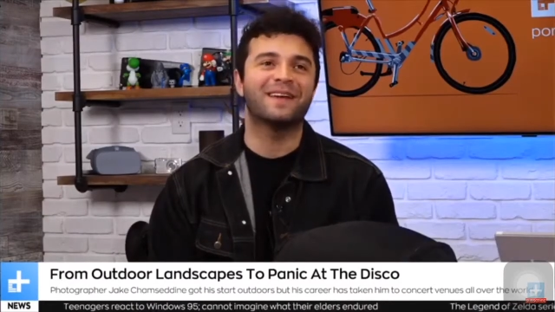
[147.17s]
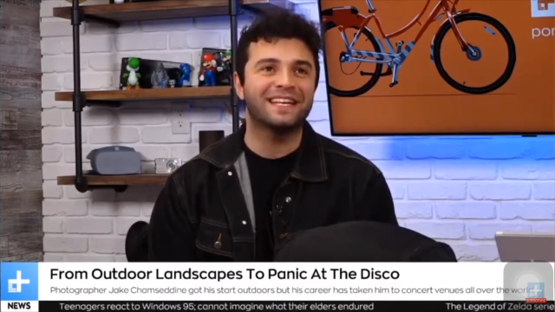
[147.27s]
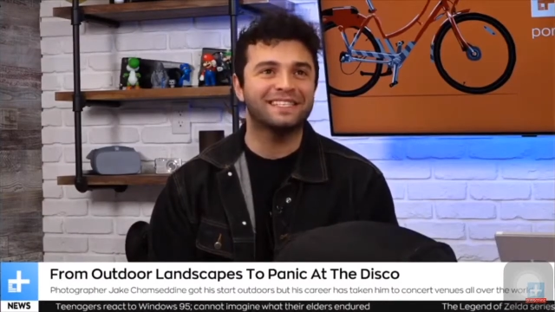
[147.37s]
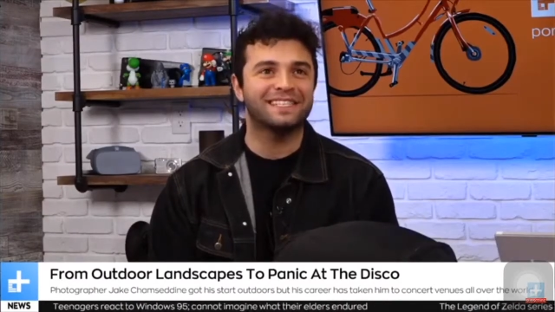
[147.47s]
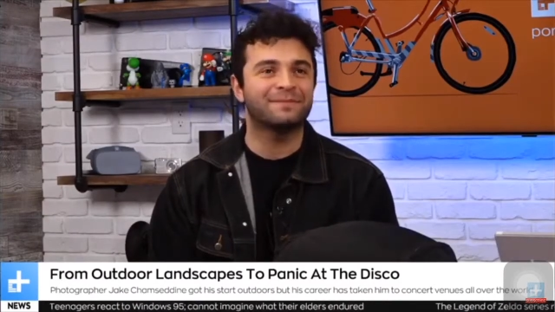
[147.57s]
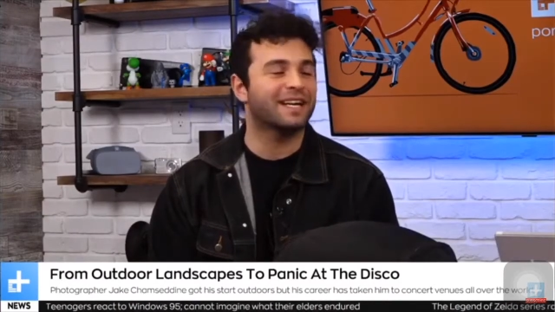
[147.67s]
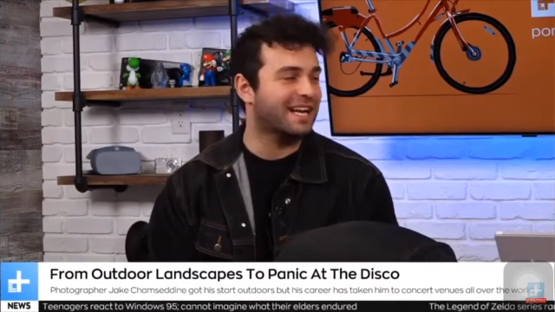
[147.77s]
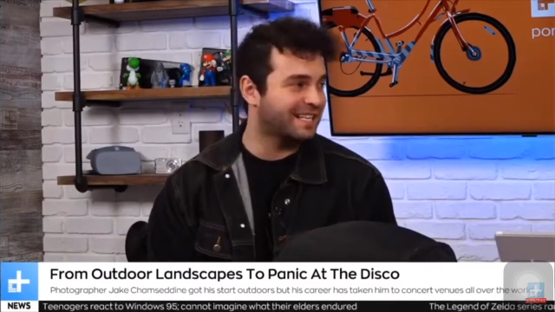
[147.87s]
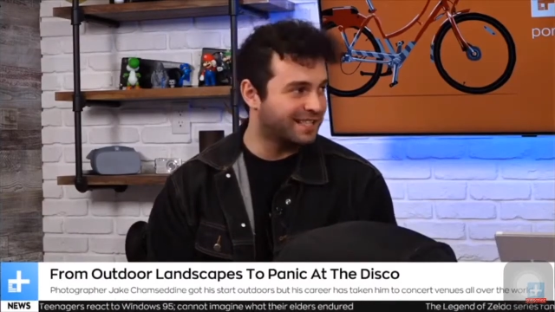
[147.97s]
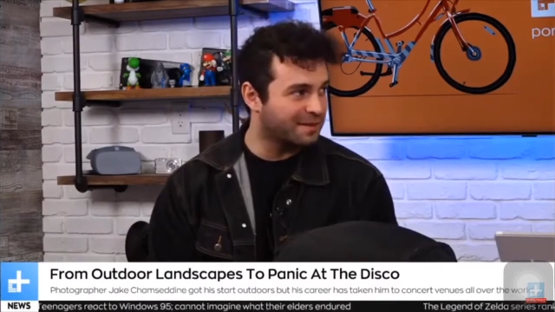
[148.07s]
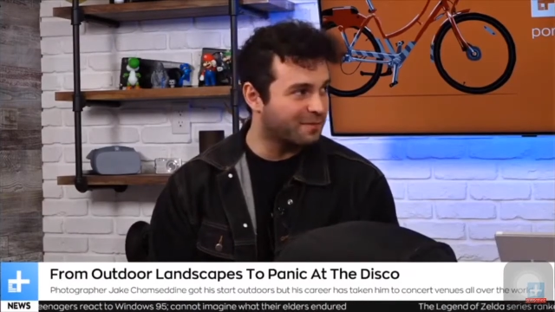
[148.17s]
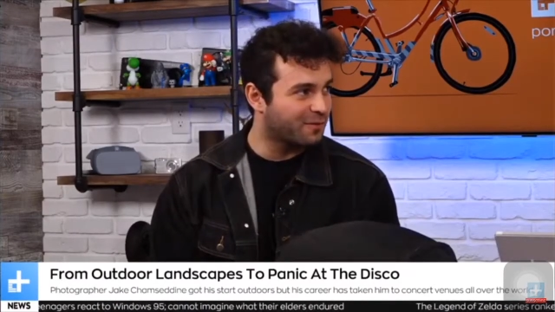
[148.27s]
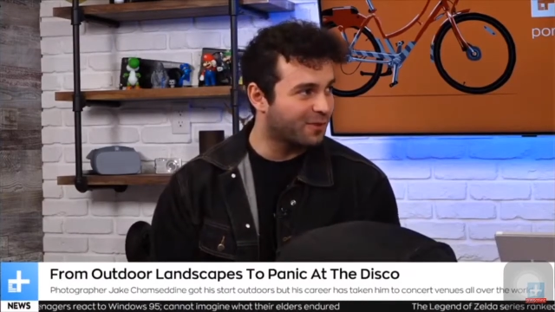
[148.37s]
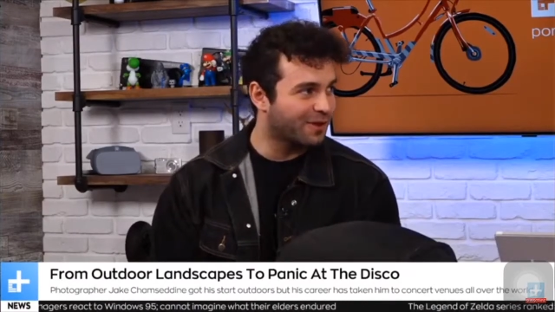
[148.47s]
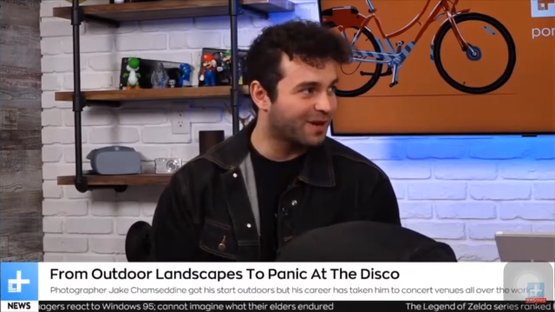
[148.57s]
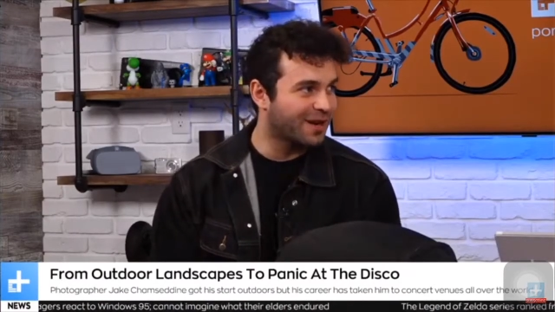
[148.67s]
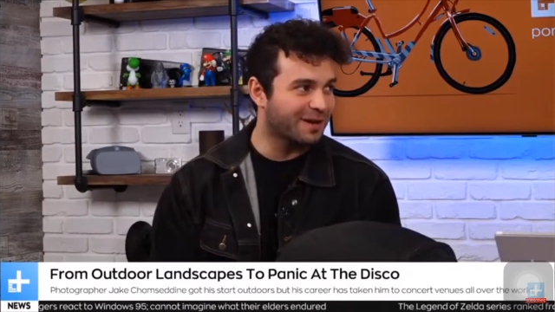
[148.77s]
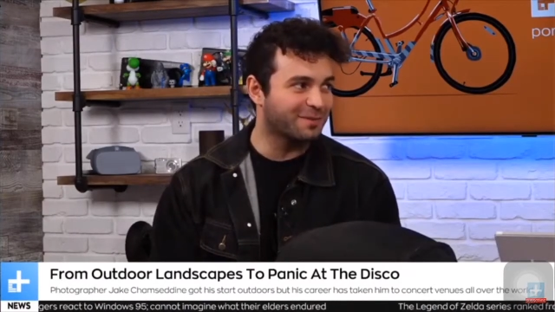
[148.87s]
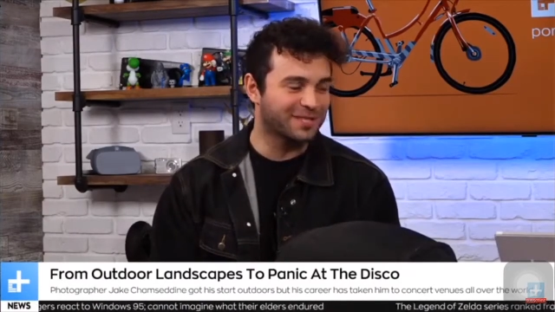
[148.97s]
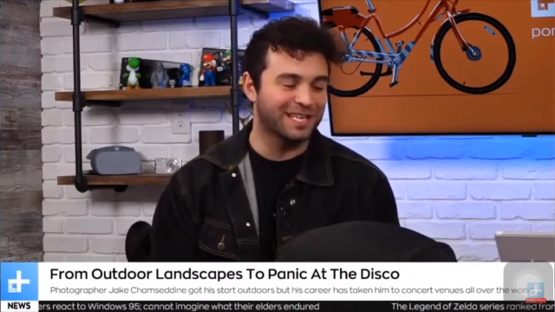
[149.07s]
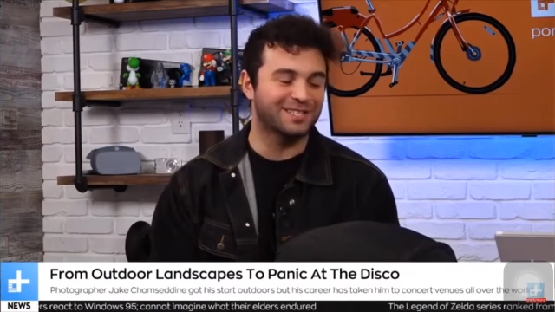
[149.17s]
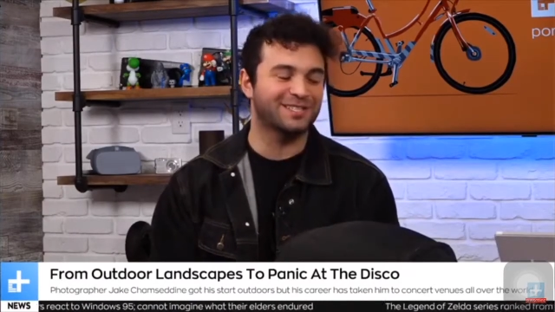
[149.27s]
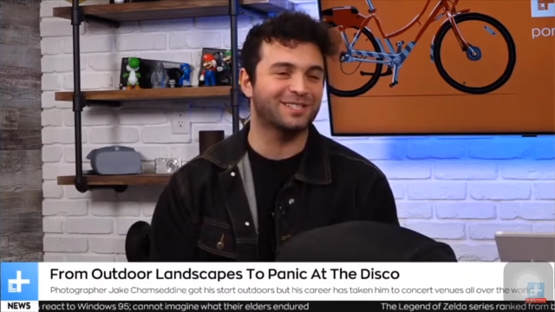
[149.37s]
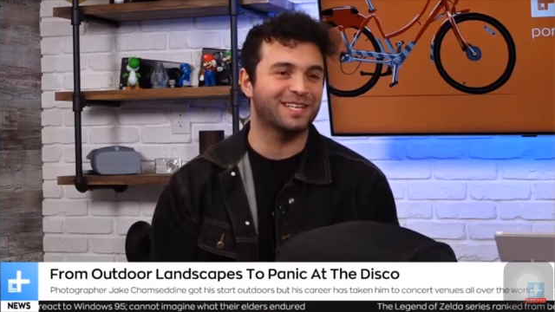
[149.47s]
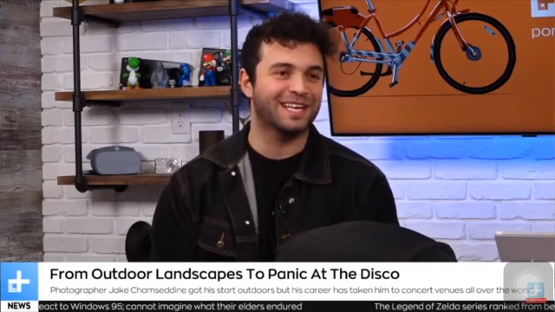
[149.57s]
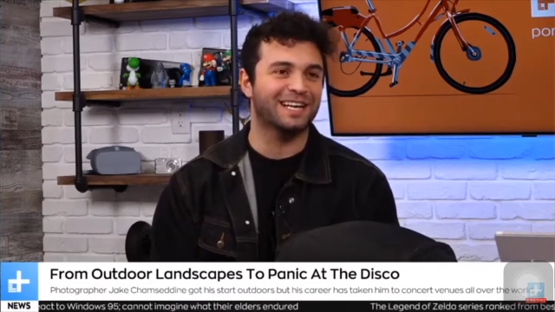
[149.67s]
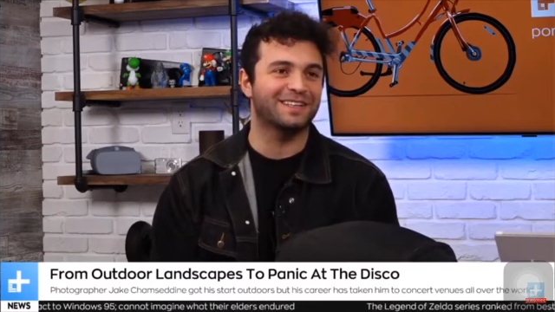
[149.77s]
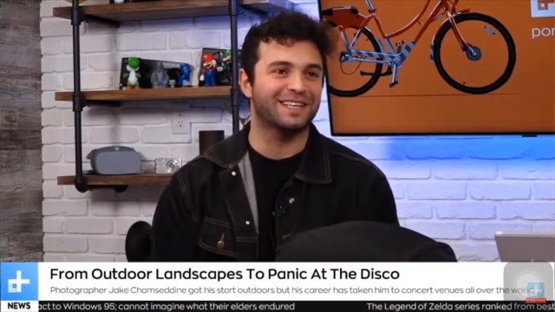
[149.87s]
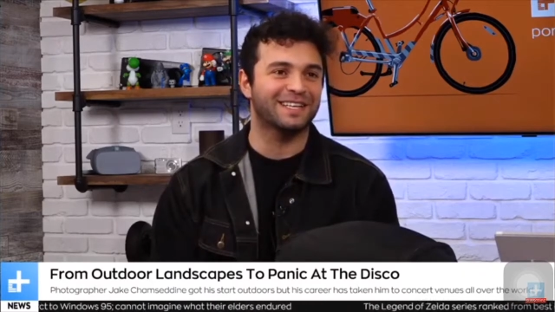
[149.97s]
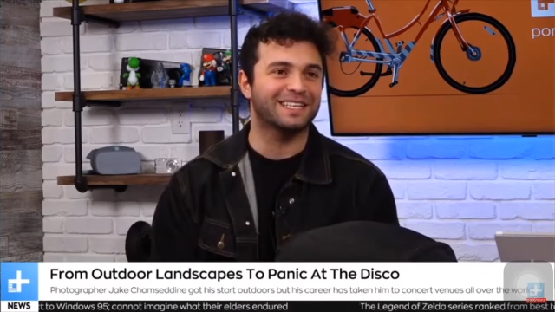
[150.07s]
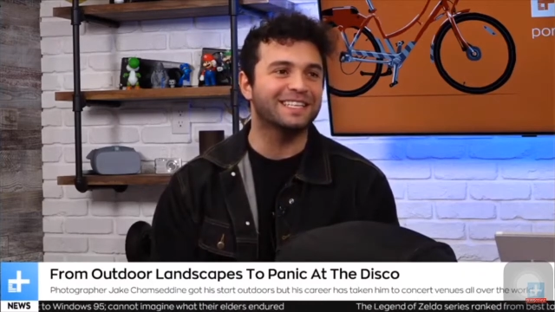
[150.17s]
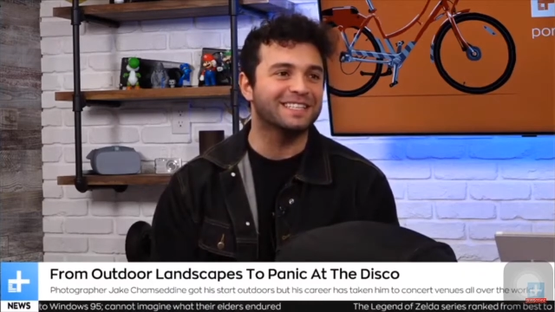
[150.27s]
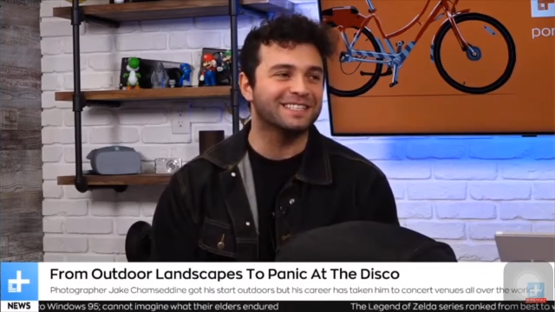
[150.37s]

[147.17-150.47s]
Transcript: made it seem like I had done it before, 100%, just to like kind of like get